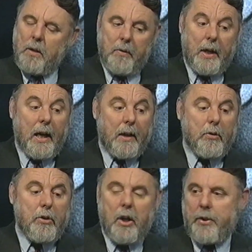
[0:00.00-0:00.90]
they had
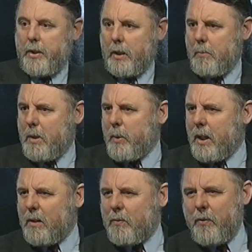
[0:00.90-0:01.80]
nothing. I mean, we
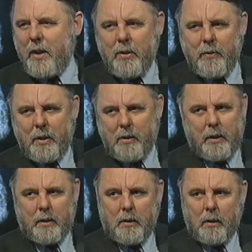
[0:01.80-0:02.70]
had very, very
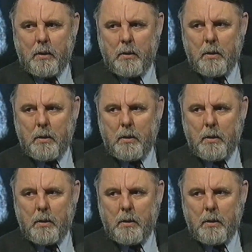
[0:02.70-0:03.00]
little.